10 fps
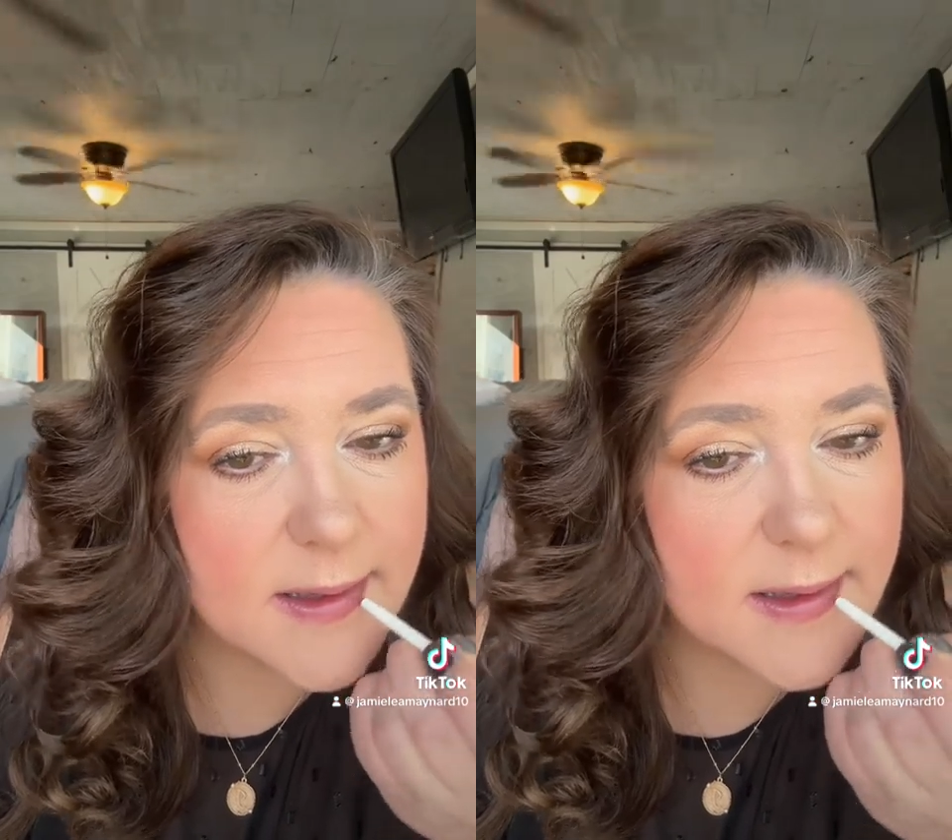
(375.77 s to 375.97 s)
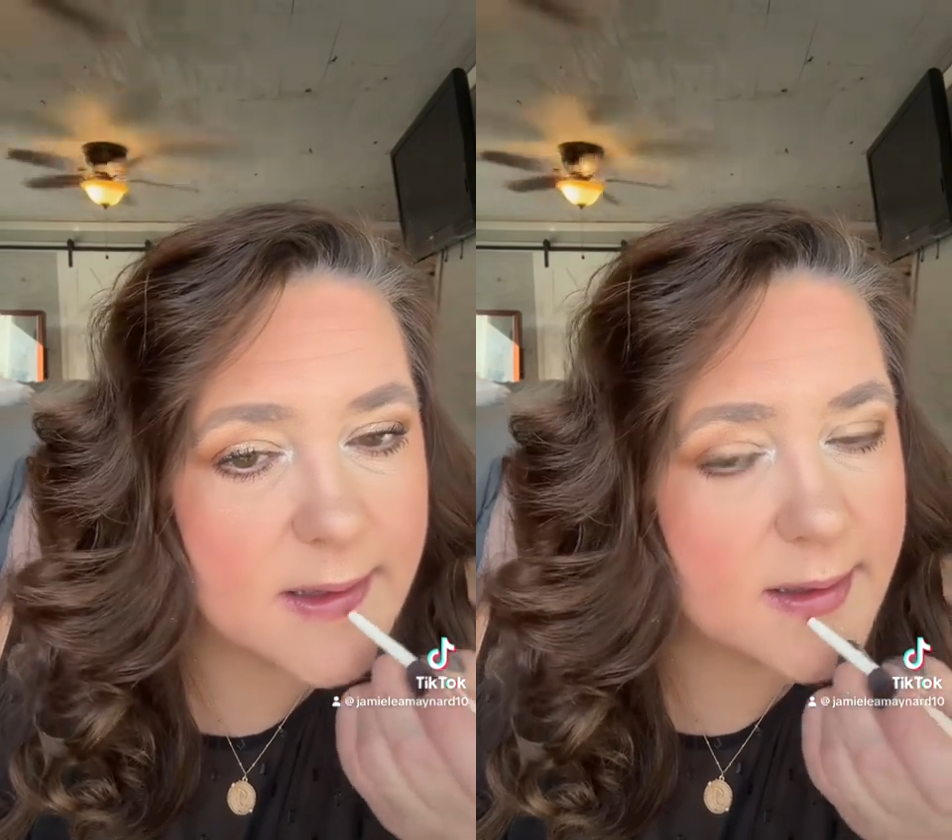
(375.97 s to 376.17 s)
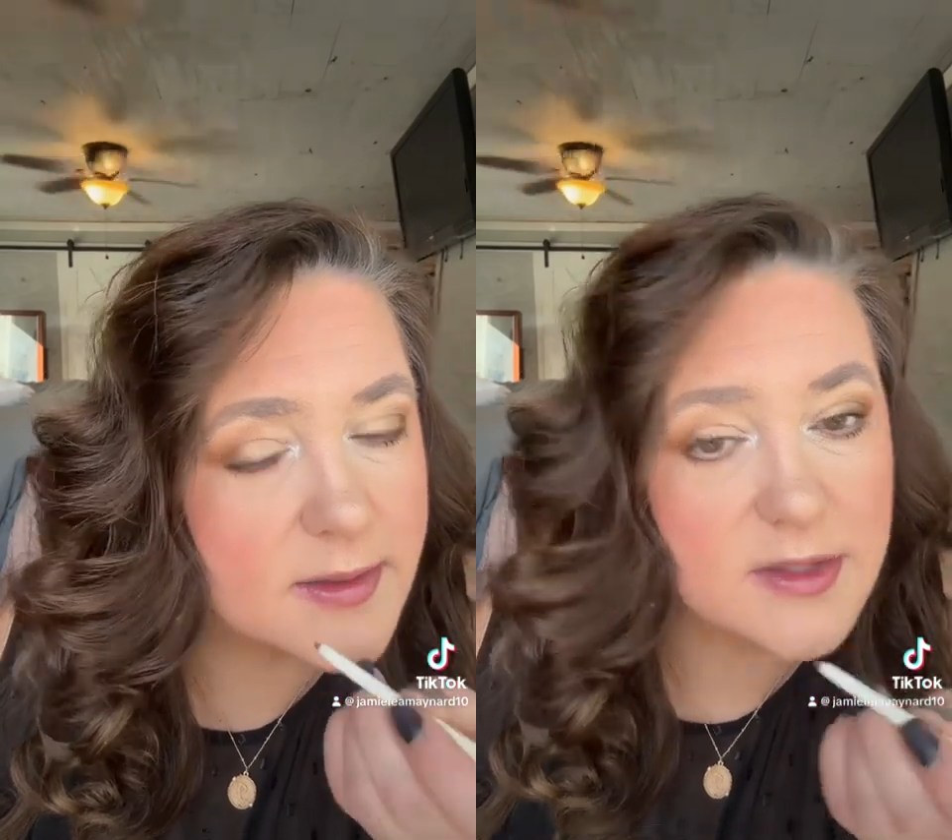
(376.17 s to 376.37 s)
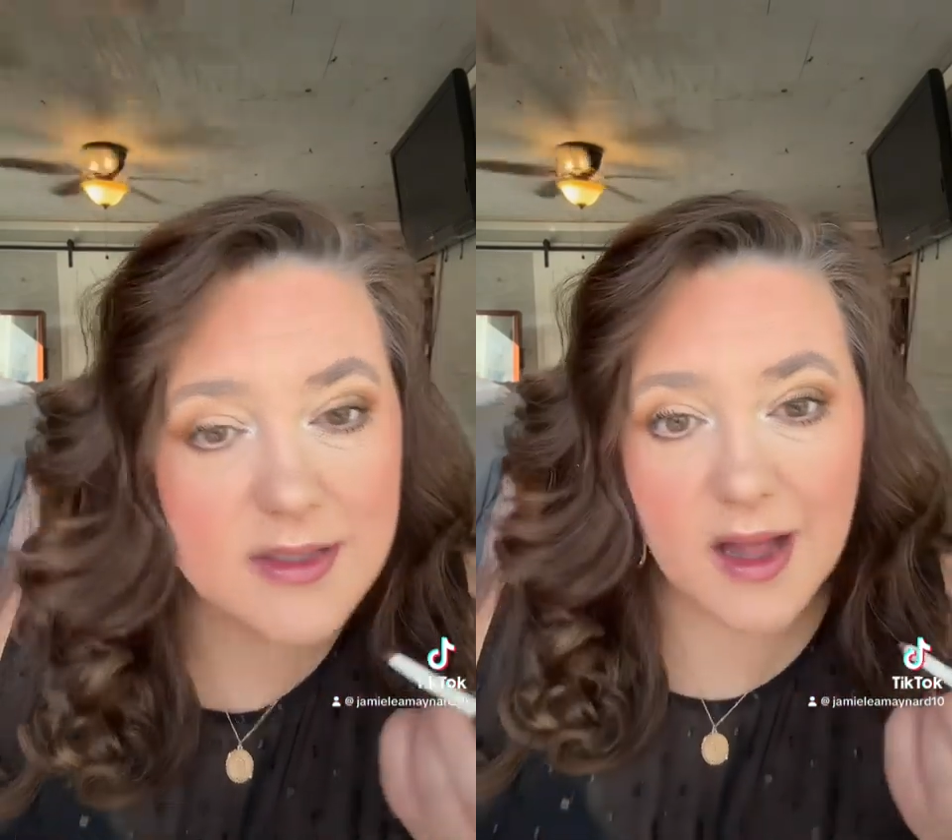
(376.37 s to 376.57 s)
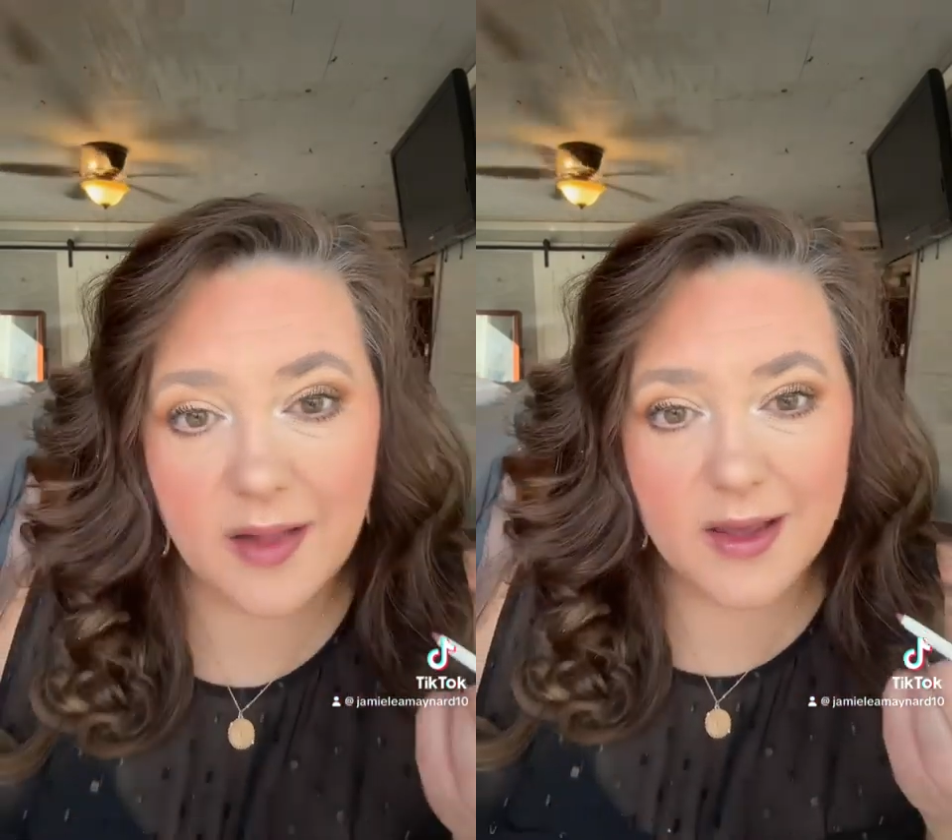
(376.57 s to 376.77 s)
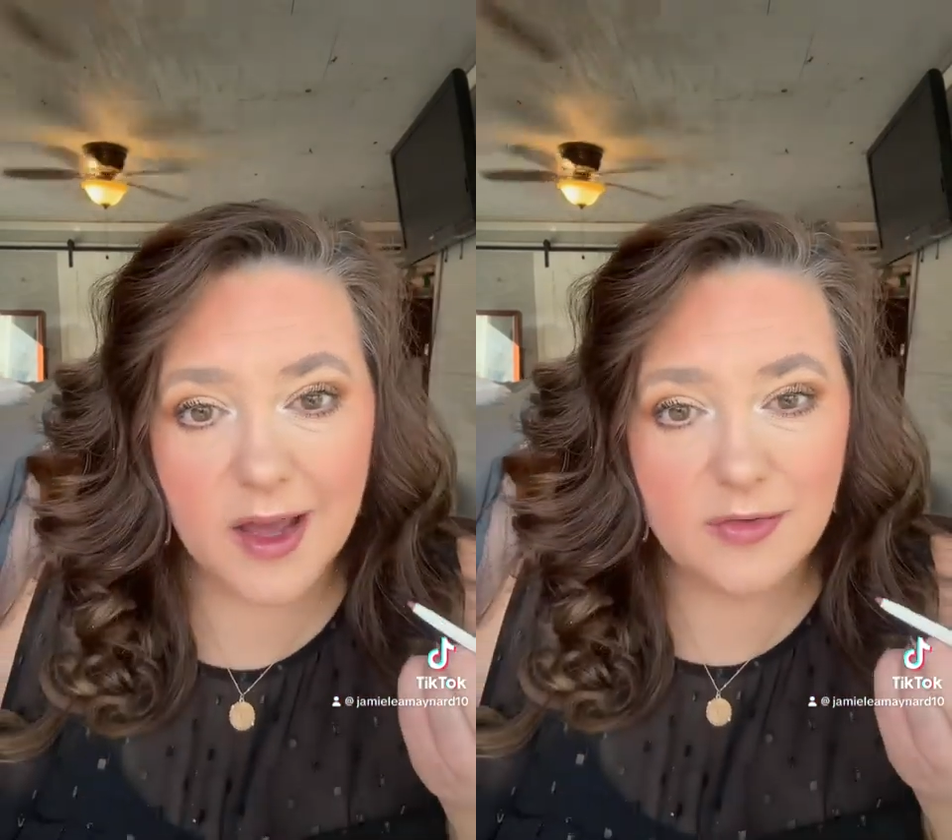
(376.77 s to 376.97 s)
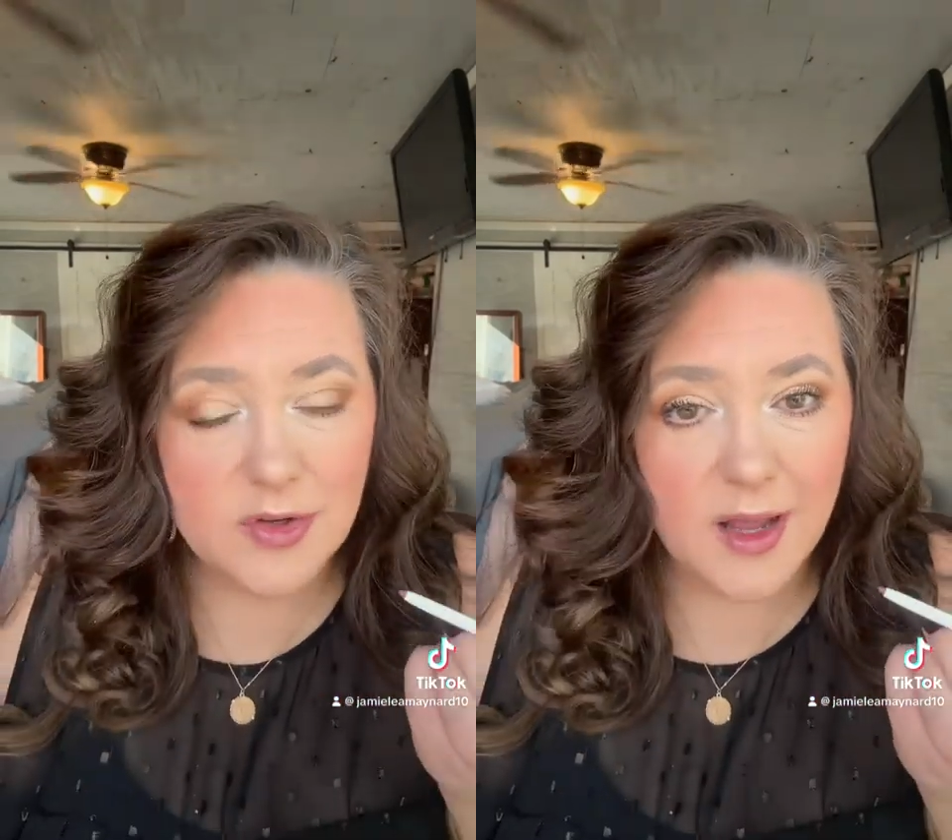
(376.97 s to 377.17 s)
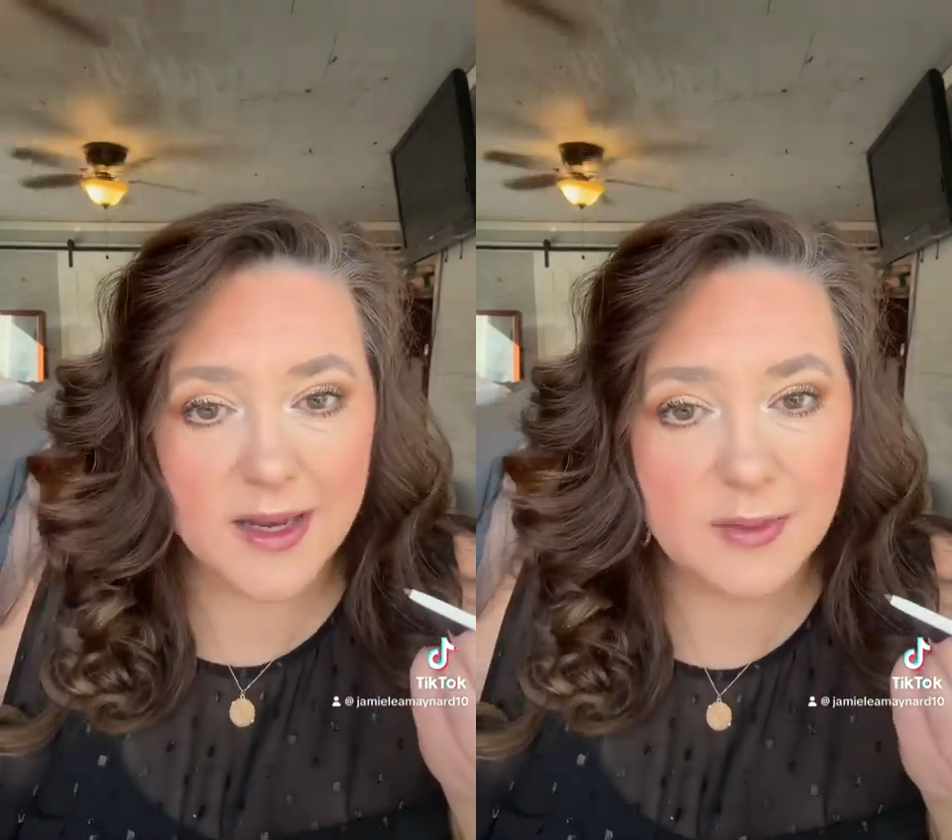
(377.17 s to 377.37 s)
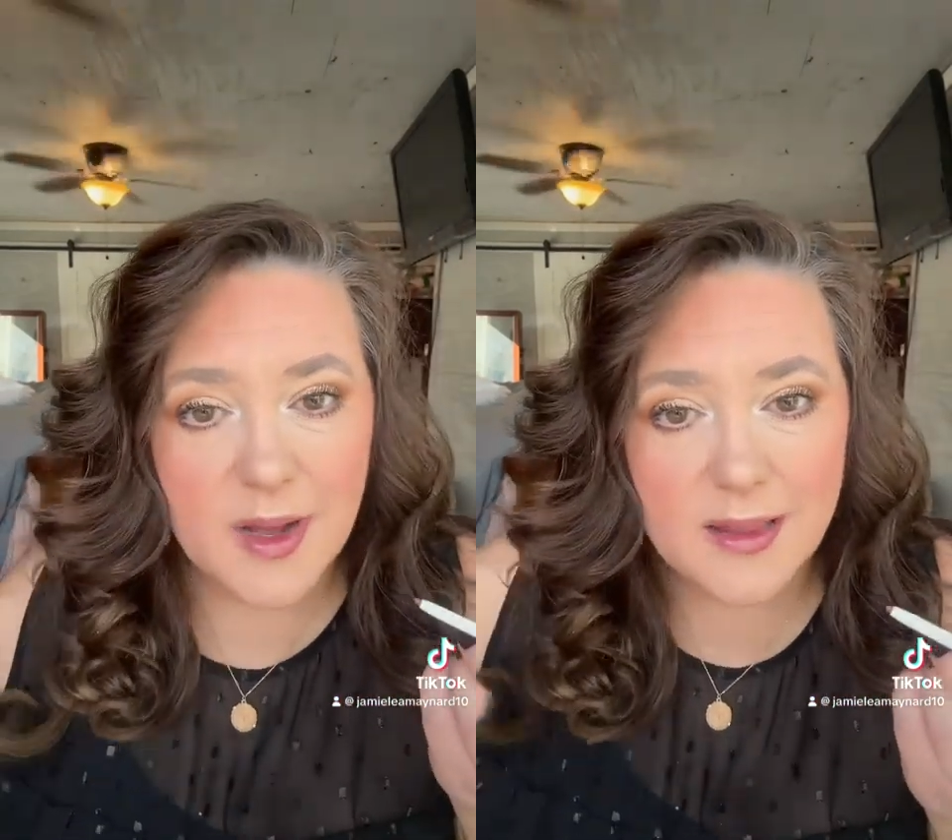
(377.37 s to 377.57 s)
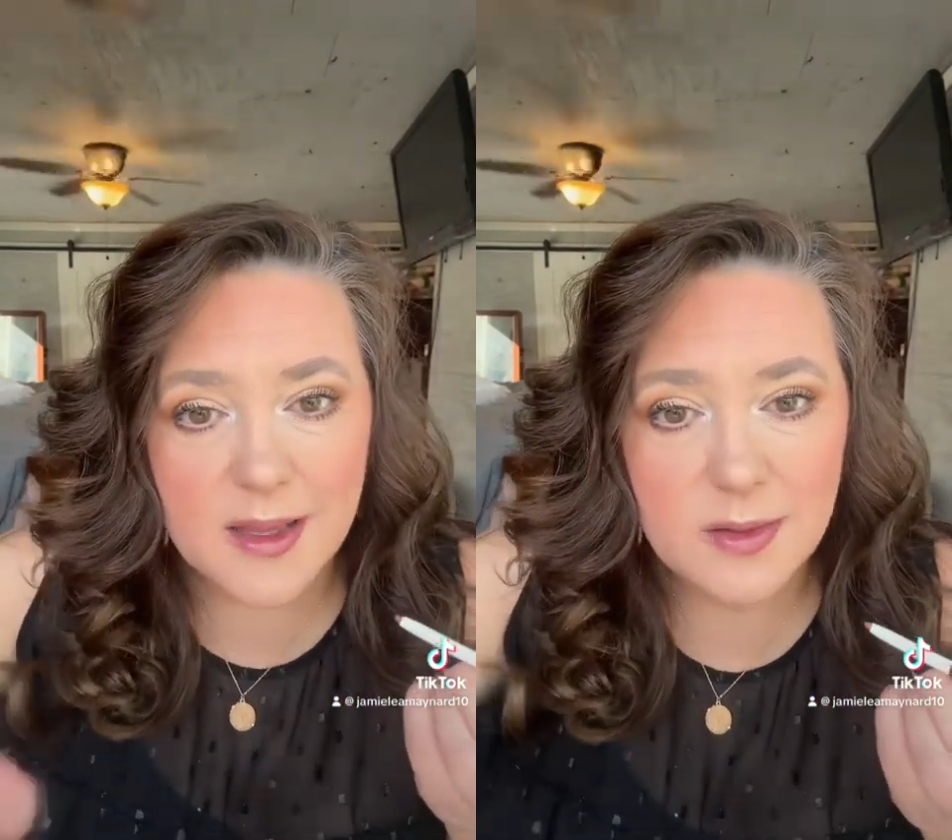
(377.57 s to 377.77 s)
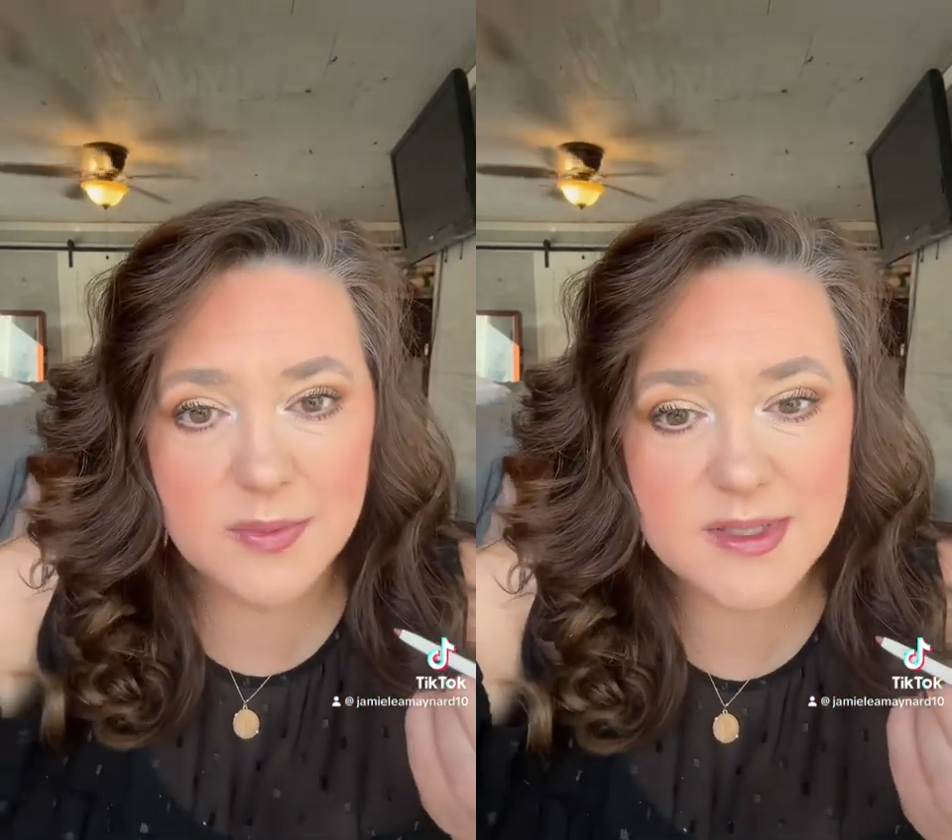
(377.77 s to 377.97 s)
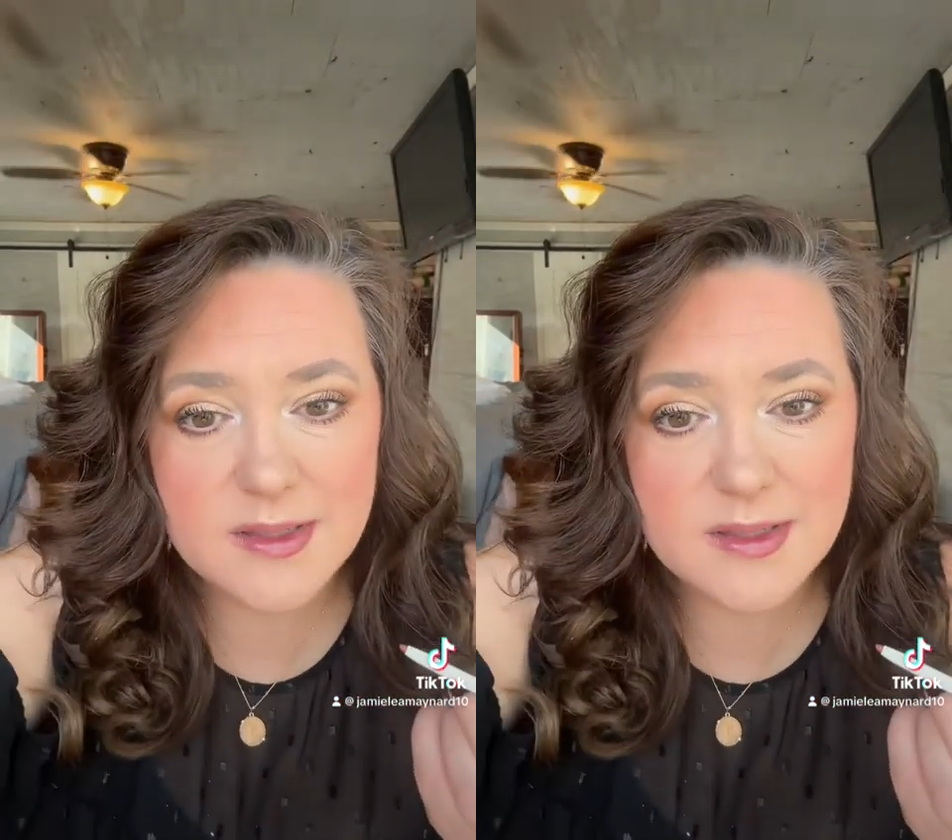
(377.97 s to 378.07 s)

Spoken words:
Just slightly overlining my lips.